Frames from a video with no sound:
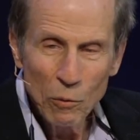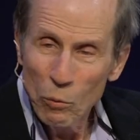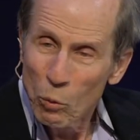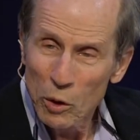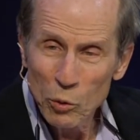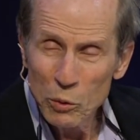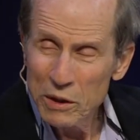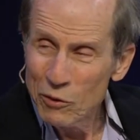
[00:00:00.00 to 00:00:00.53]
what
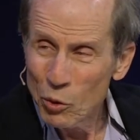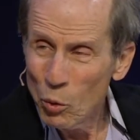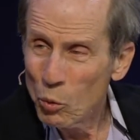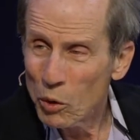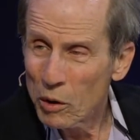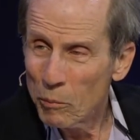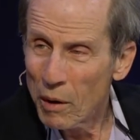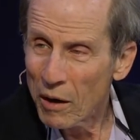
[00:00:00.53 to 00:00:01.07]
do we
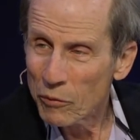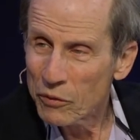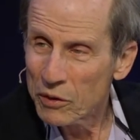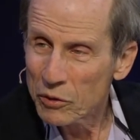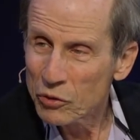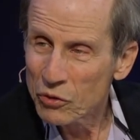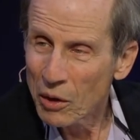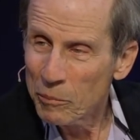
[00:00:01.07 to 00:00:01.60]
do about
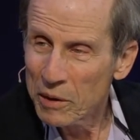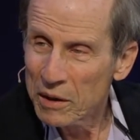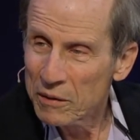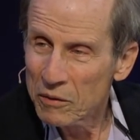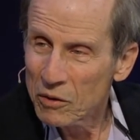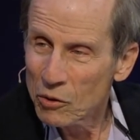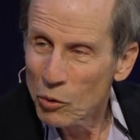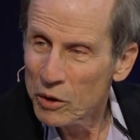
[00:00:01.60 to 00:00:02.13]
this? I mean,
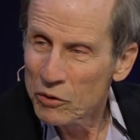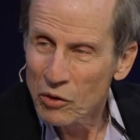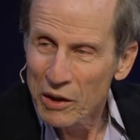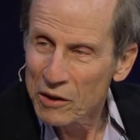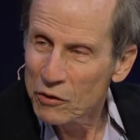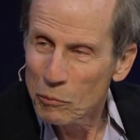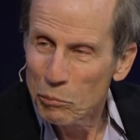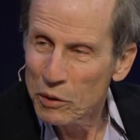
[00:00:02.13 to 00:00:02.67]
you know, it's
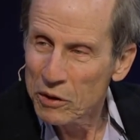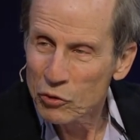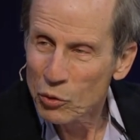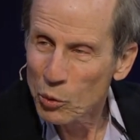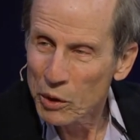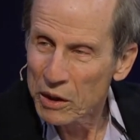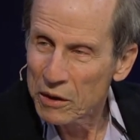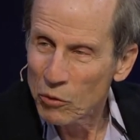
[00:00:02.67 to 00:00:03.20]
like the
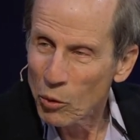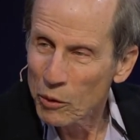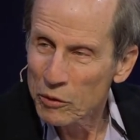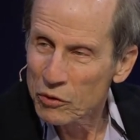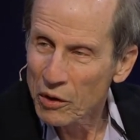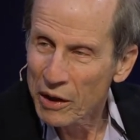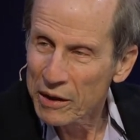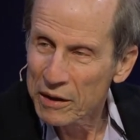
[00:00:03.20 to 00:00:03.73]
Blitzkrieg, or
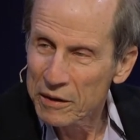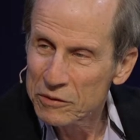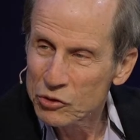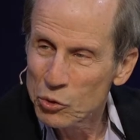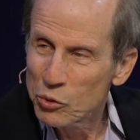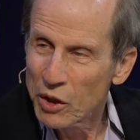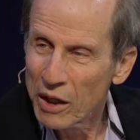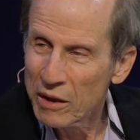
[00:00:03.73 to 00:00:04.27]
it's like
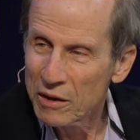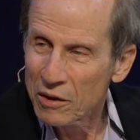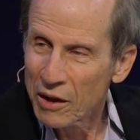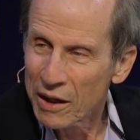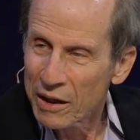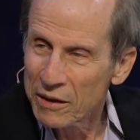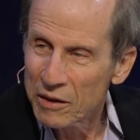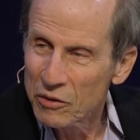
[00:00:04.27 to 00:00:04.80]

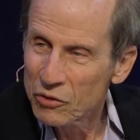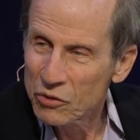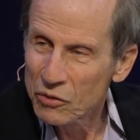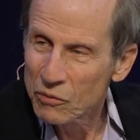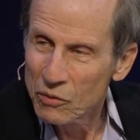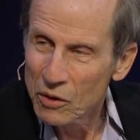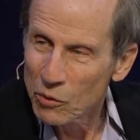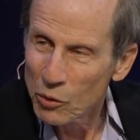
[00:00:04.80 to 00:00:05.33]
Sudetenland. It's,
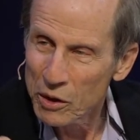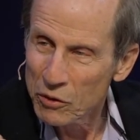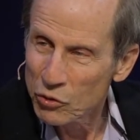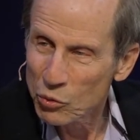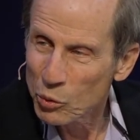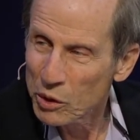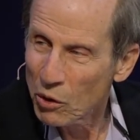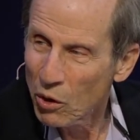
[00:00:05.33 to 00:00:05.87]
you know,
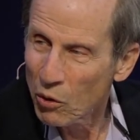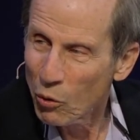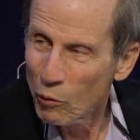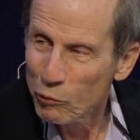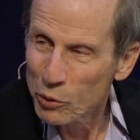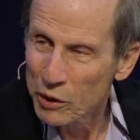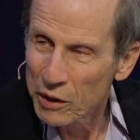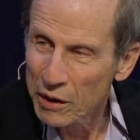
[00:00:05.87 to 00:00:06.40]
history all
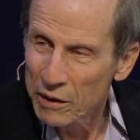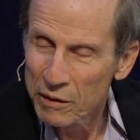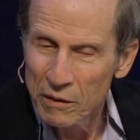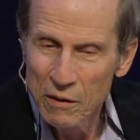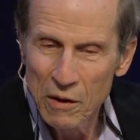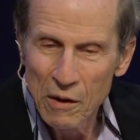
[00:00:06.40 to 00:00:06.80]
over again,